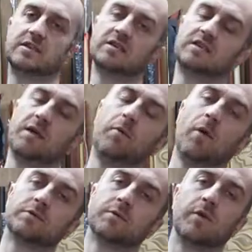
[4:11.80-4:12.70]
that you see
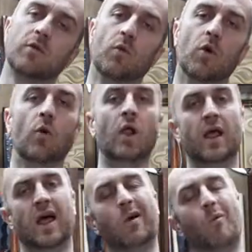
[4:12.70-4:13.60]
propped up on the wall,
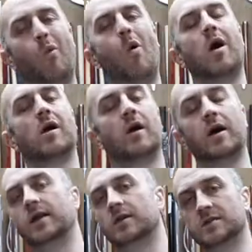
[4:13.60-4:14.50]
and one
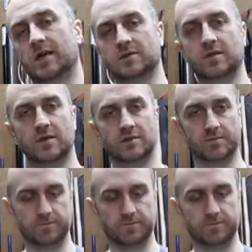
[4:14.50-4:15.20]
guy knows how to use them.